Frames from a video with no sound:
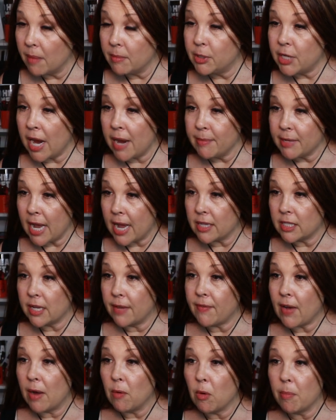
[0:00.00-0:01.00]
James asks
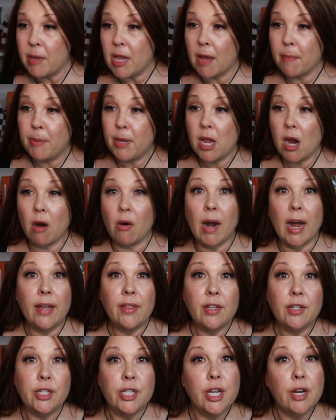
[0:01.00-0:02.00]
if I will be at PRI
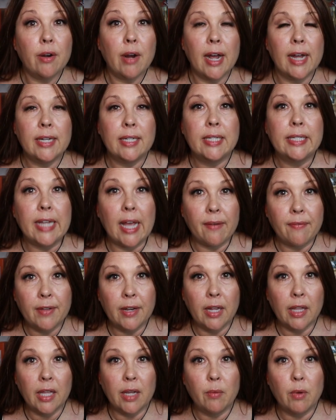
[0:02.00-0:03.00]
this year. I
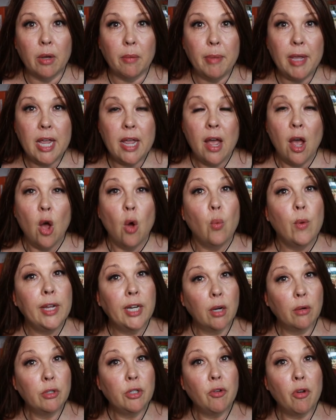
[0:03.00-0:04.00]
definitely will be. We
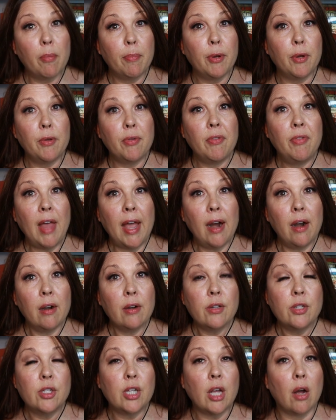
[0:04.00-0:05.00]
don't do a booth there,
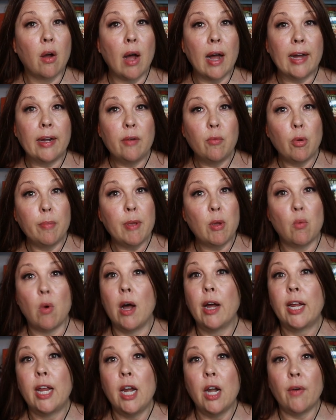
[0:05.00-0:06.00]
so I will be
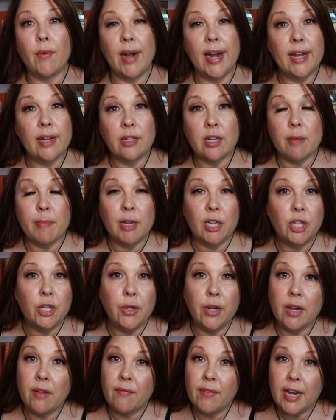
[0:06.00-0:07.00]
walking around. I'll be
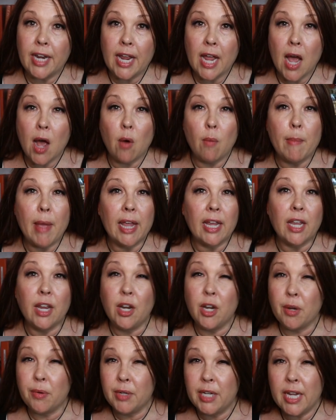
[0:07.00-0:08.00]
shooting video,
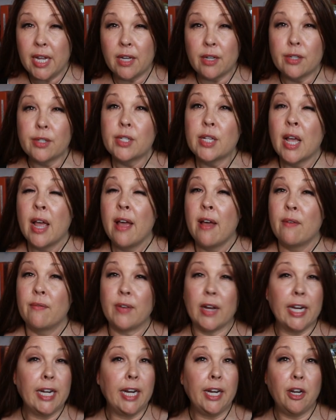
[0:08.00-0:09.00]
making new deals,
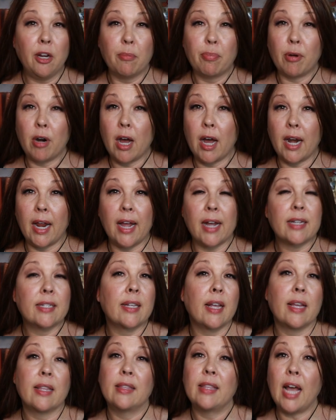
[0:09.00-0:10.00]
finding new
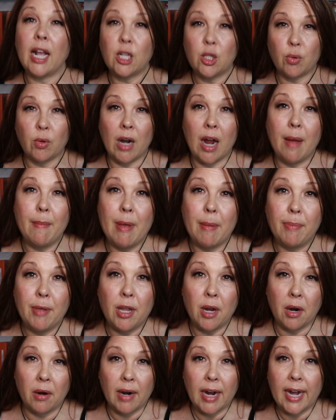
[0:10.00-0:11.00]
products. Like, that's what I'm at
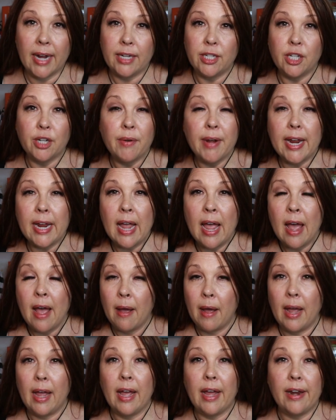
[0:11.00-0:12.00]
PRI doing.
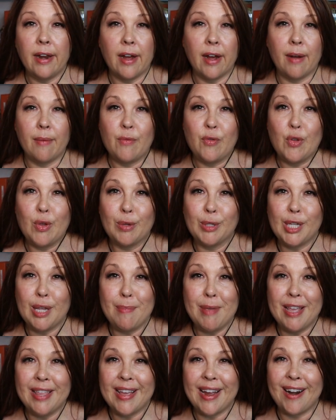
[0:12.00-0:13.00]
And if you see
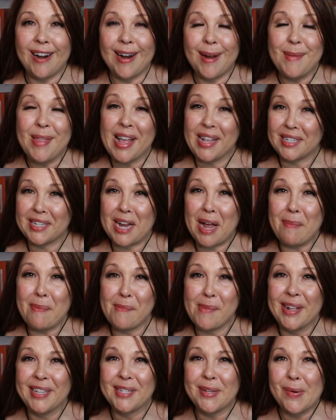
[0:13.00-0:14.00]
me there, I mean, that's a couple
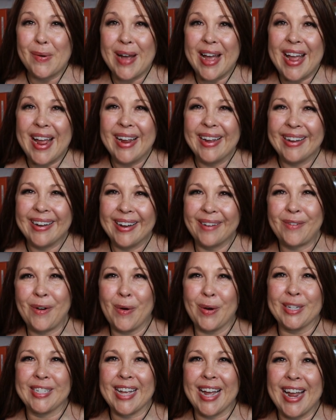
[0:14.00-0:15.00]
months away. Of
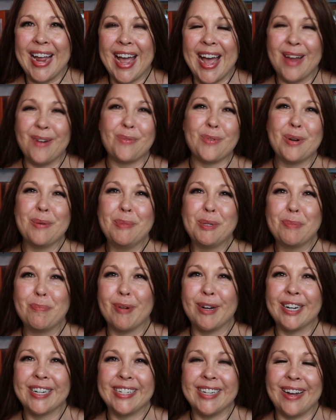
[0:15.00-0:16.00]
course, I had rooms
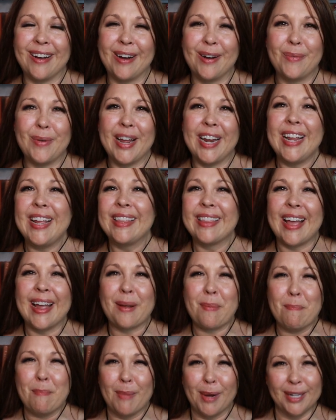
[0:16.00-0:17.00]
booked already
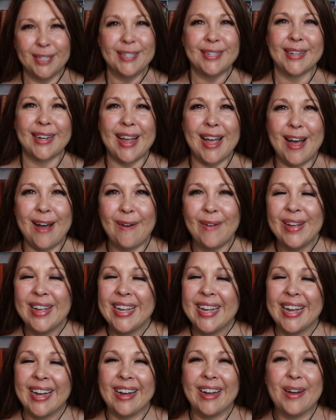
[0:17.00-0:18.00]
like months ago.
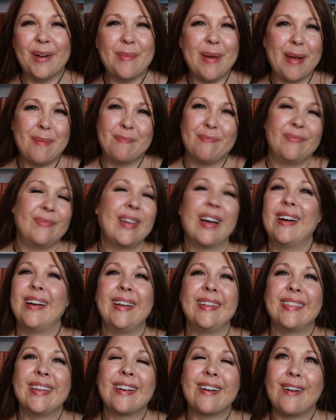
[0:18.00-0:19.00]

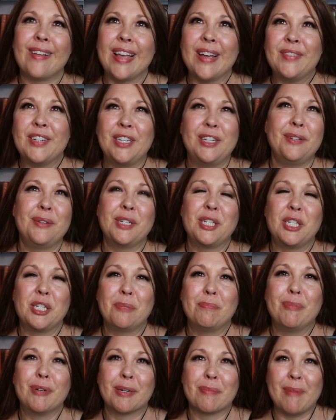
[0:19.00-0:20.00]
I think all I have to do is
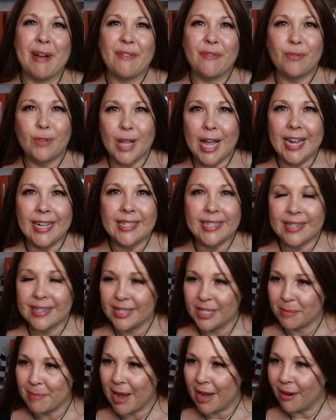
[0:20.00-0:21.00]
just book my flights
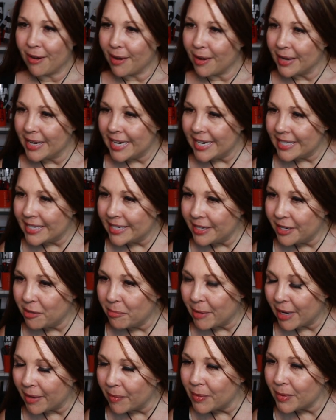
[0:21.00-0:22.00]
is about all I need to do,
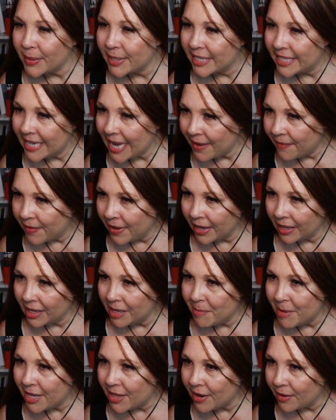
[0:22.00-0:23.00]
but we'll
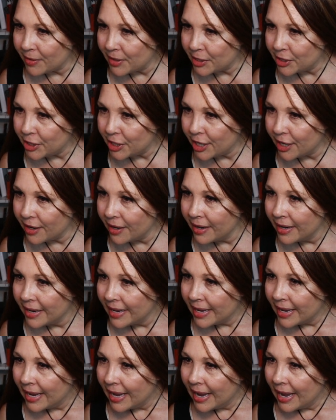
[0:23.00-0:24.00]
definitely be there this year.
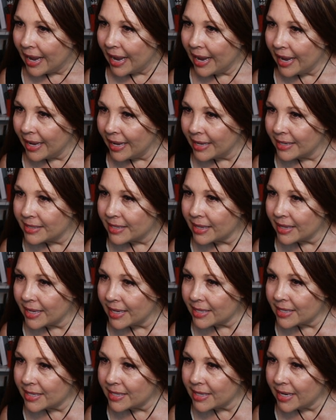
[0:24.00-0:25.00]
And
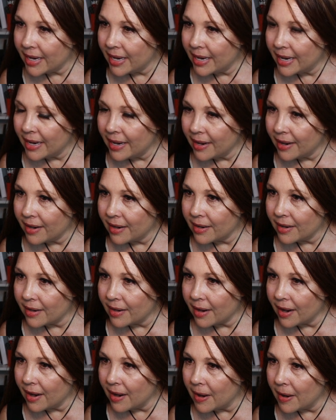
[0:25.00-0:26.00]
let's see
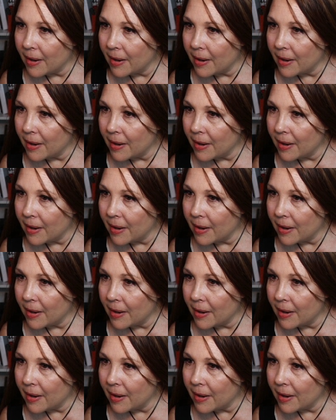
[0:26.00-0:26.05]
here.